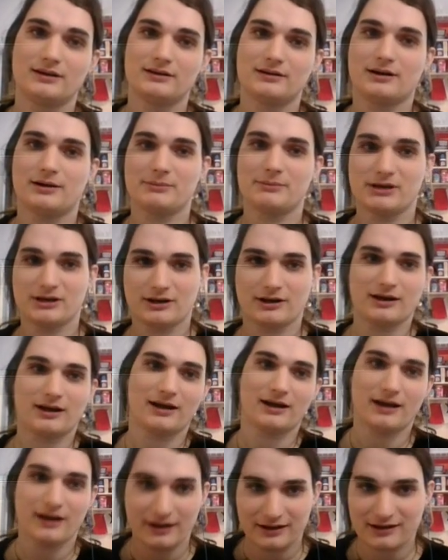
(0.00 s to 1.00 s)
I mean,
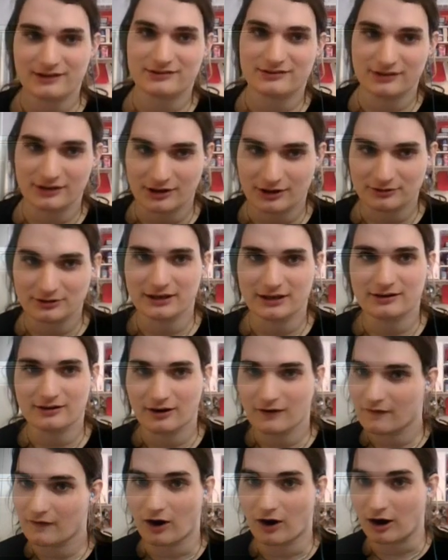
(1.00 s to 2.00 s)
I guess
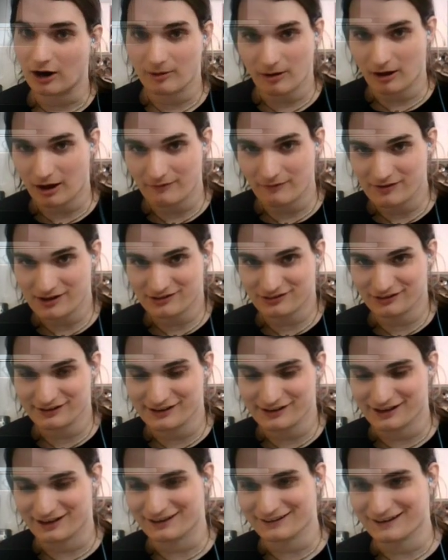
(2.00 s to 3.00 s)
obviously
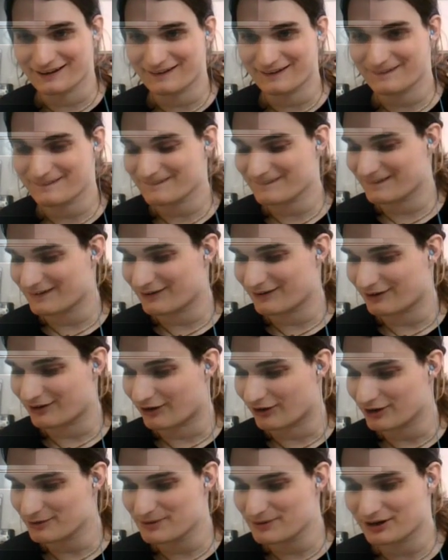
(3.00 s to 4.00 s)

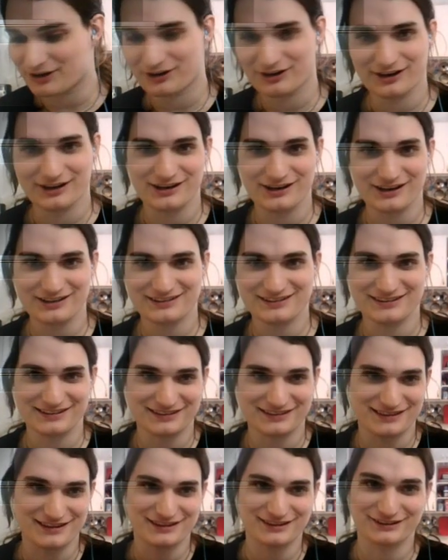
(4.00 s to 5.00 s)
Arbiter
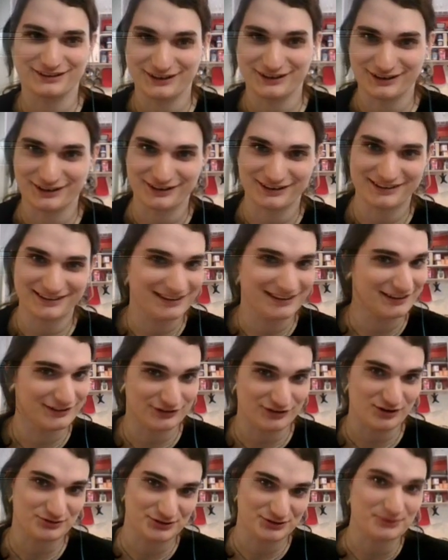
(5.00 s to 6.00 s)
Augustus III is
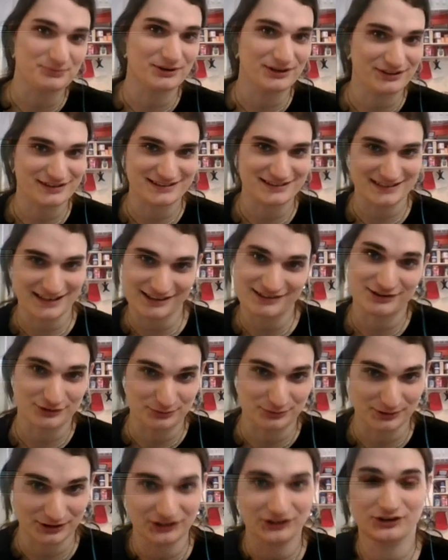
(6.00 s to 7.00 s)
also one of these decks that is
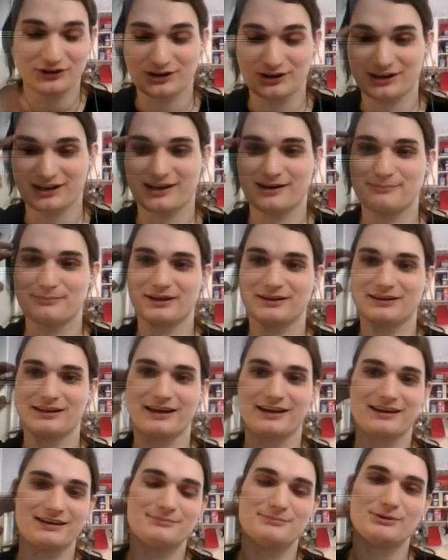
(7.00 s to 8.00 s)
really good in, but
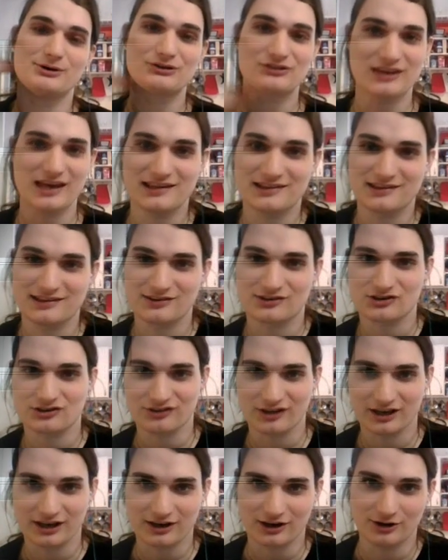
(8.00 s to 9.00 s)
like in most cases, just
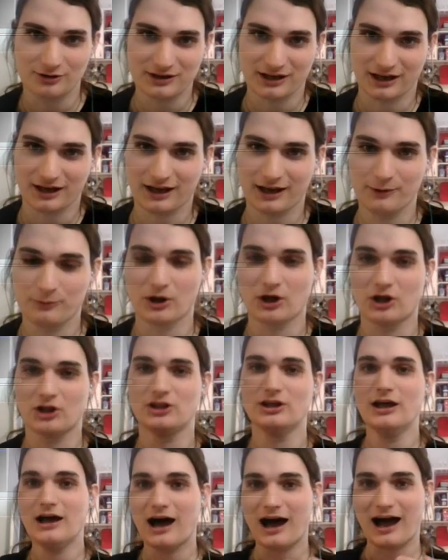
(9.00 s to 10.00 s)
like, okay, well,
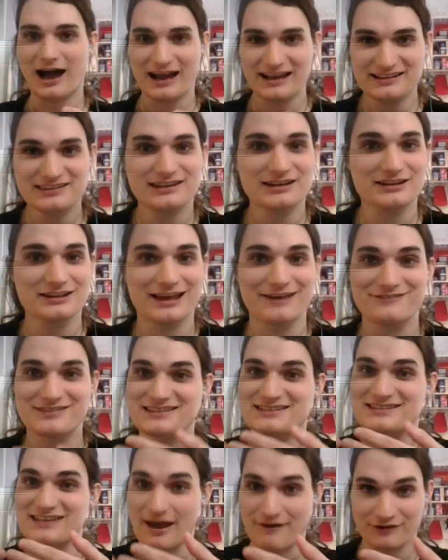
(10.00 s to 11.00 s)
I still have
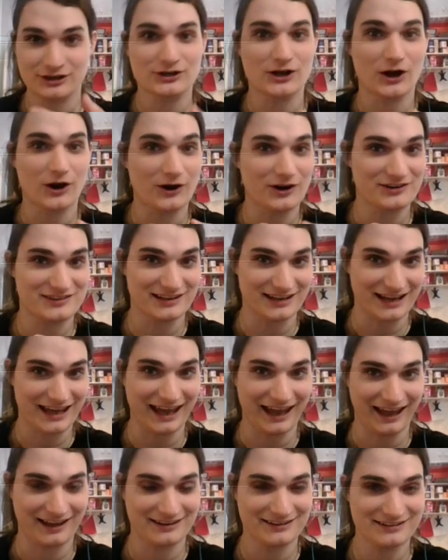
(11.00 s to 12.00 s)
7 cards in
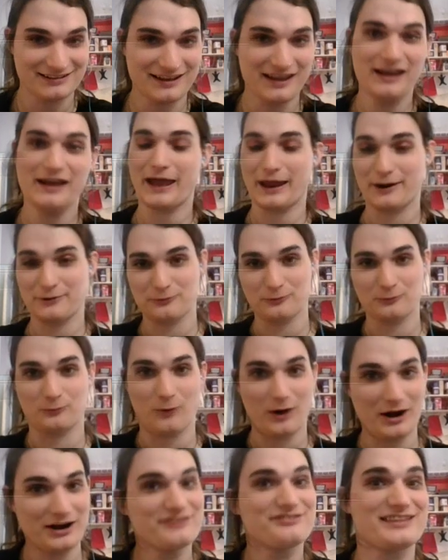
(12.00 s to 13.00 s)
hand, and
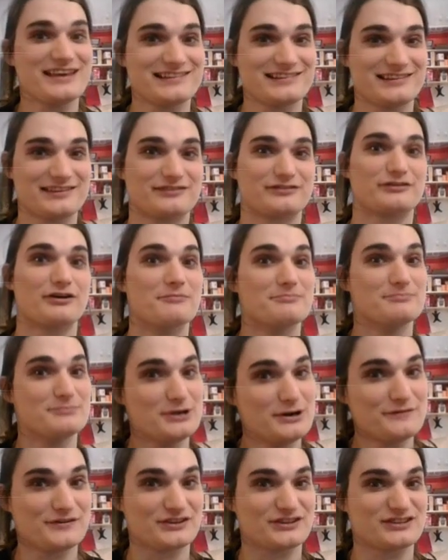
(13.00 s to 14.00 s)
one of these is a
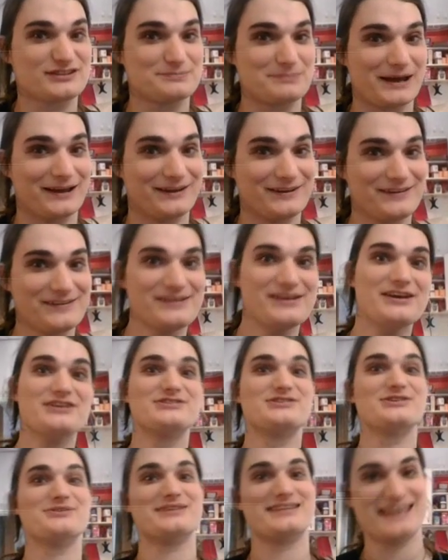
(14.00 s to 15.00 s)
removal spell,
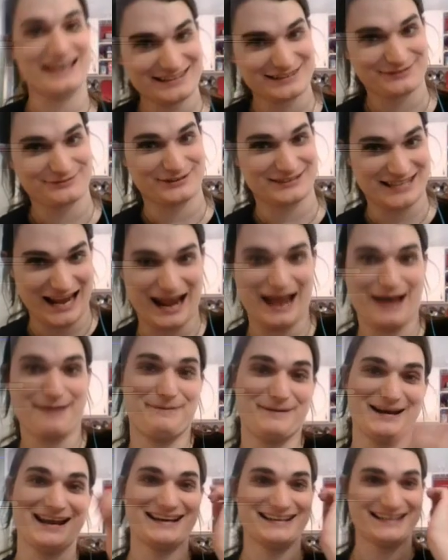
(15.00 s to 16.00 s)
so guess what's
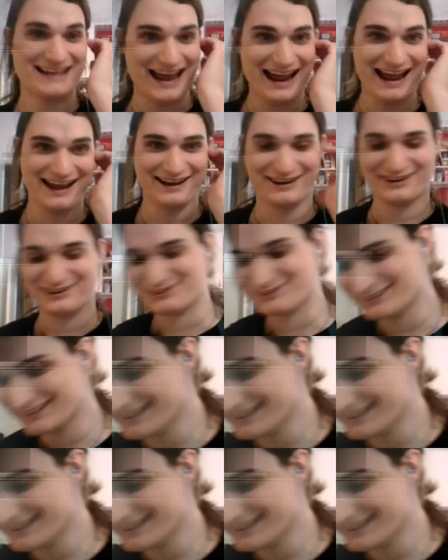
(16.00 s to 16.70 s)
happening now?